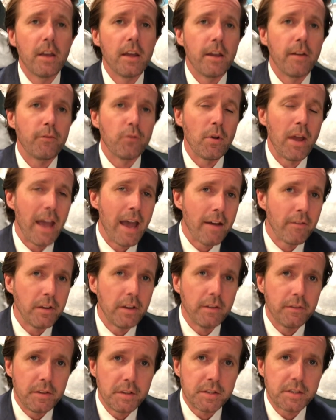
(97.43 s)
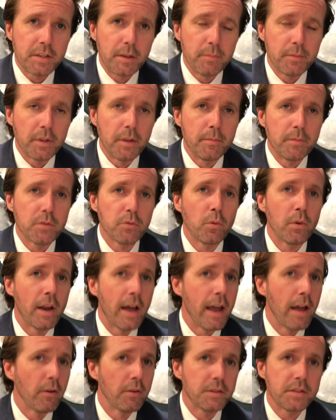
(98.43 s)
If you have any of these symptoms, what
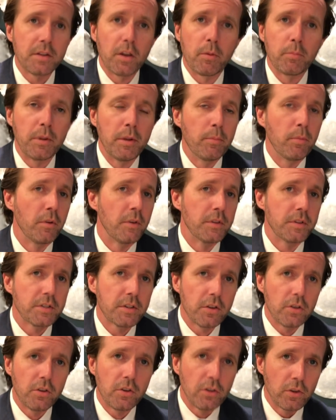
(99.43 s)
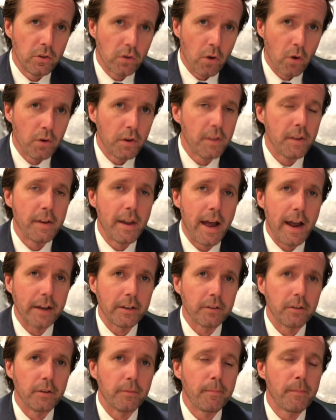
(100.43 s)
I always tell people is go to the
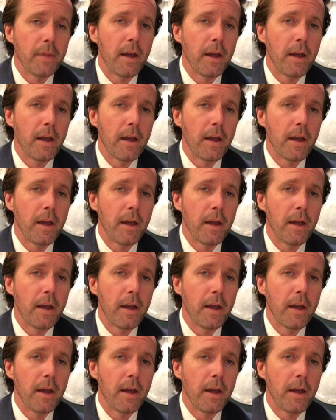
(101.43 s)
doctor.